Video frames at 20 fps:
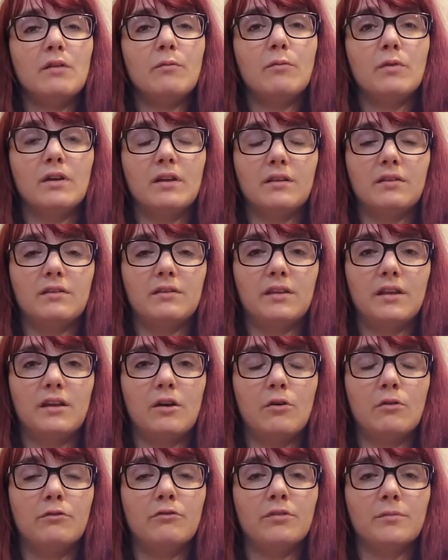It
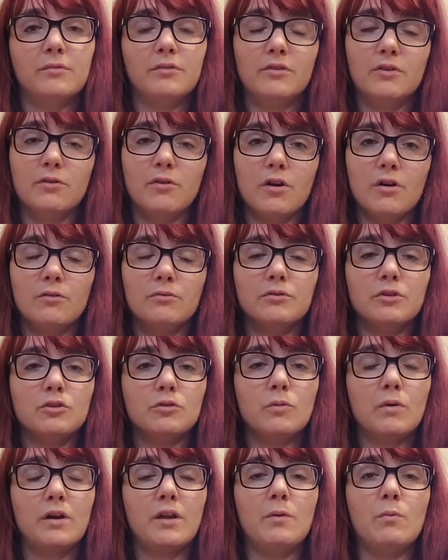goes from 0 to
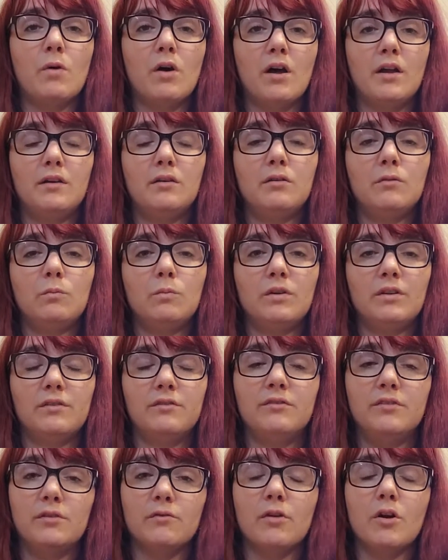21,
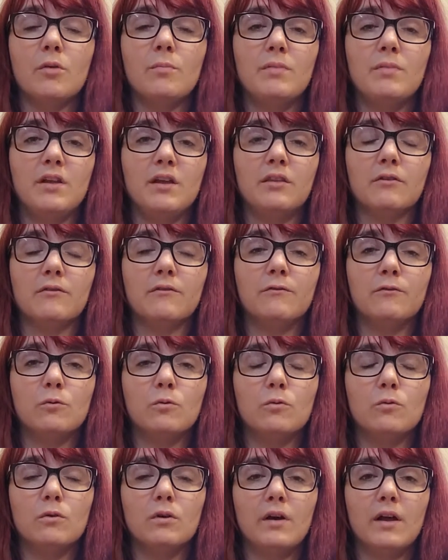with 0 being the
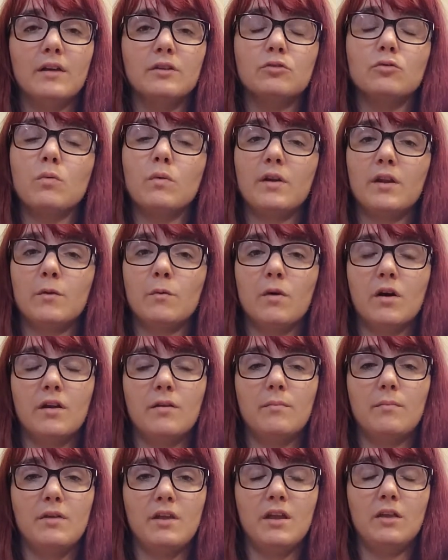Fool and
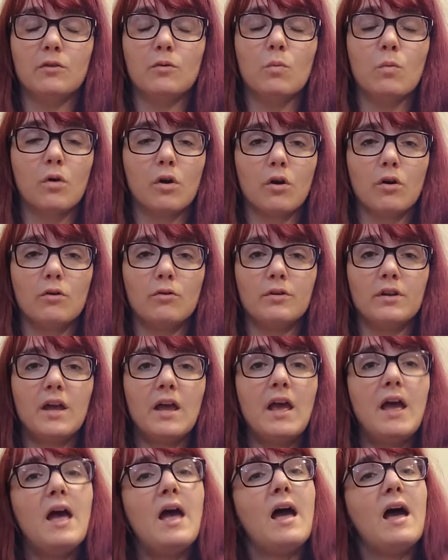21 being the World.
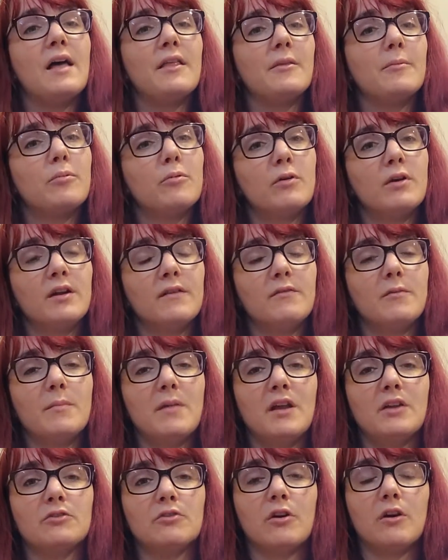And the point of the
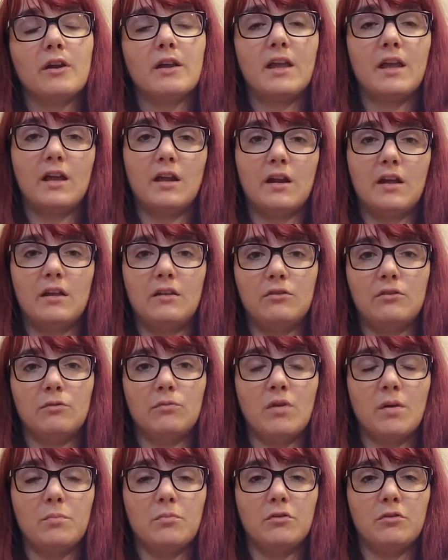major arcana is to
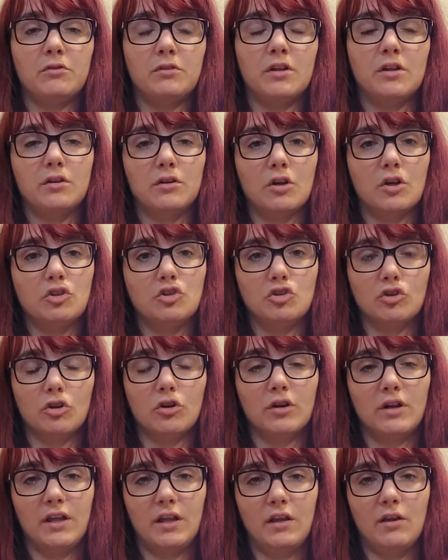represent a
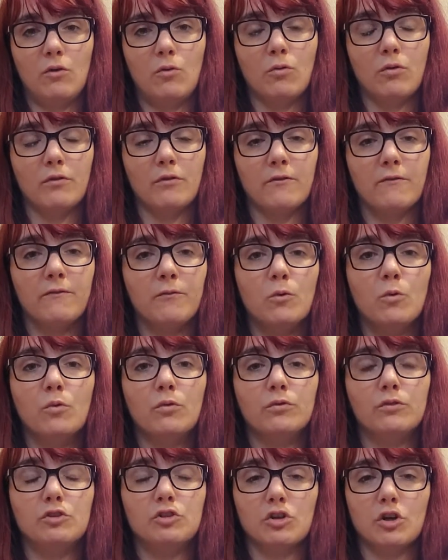journey, or the
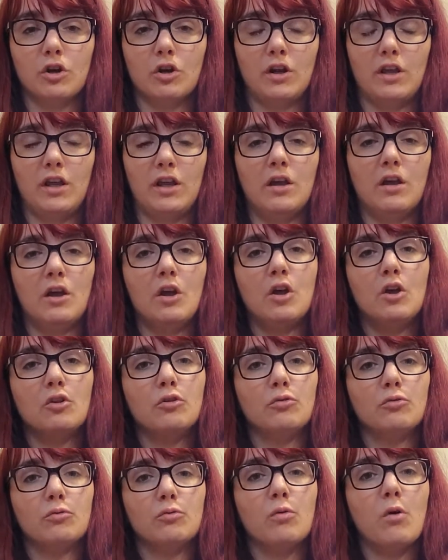Fool's journey,
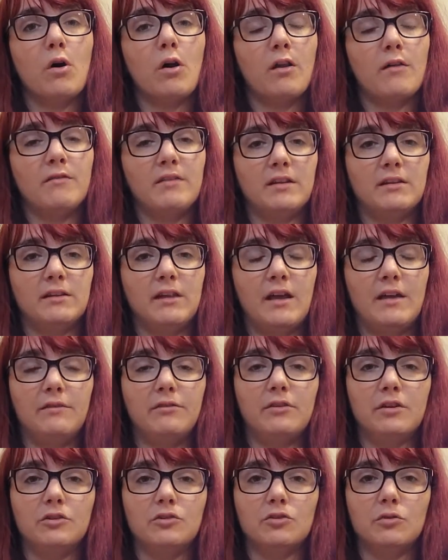through all of these life
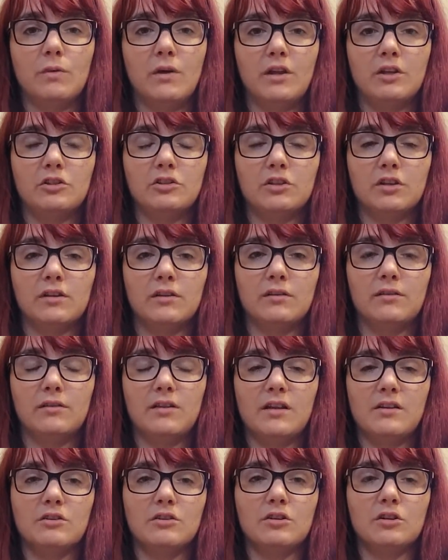situations
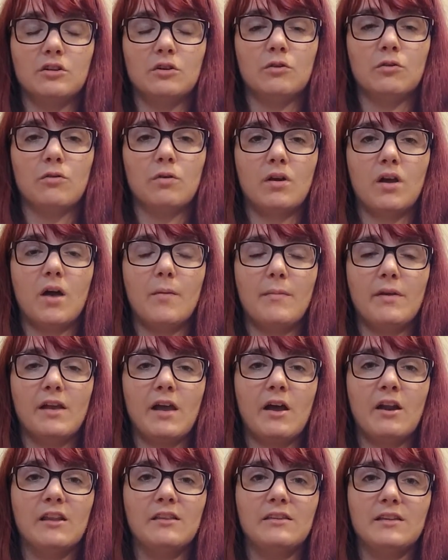until coming
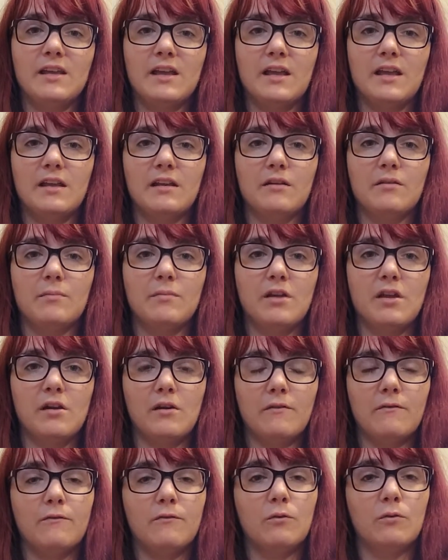out at the end being
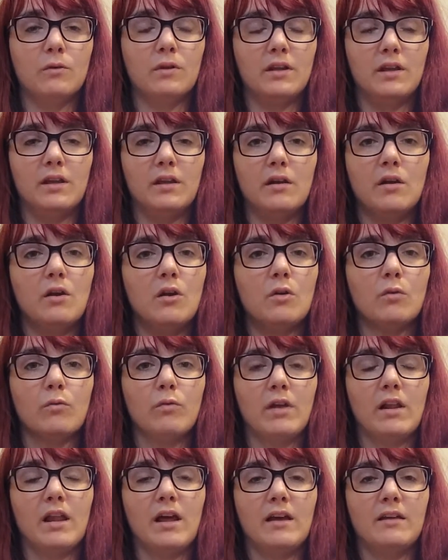a fully
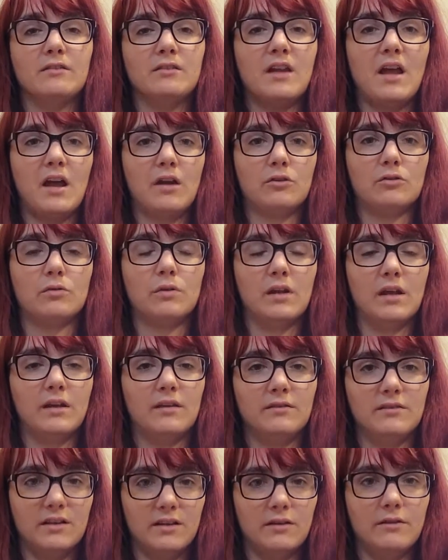realized and
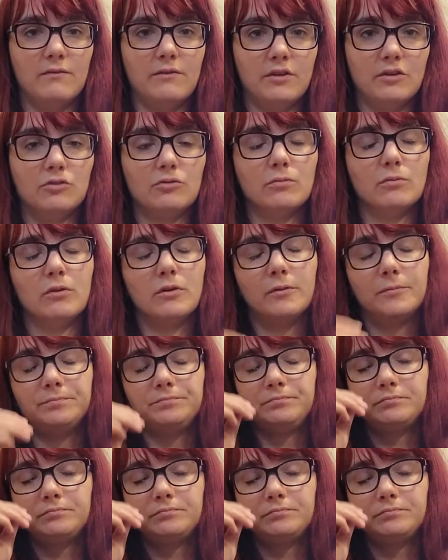actualized individual.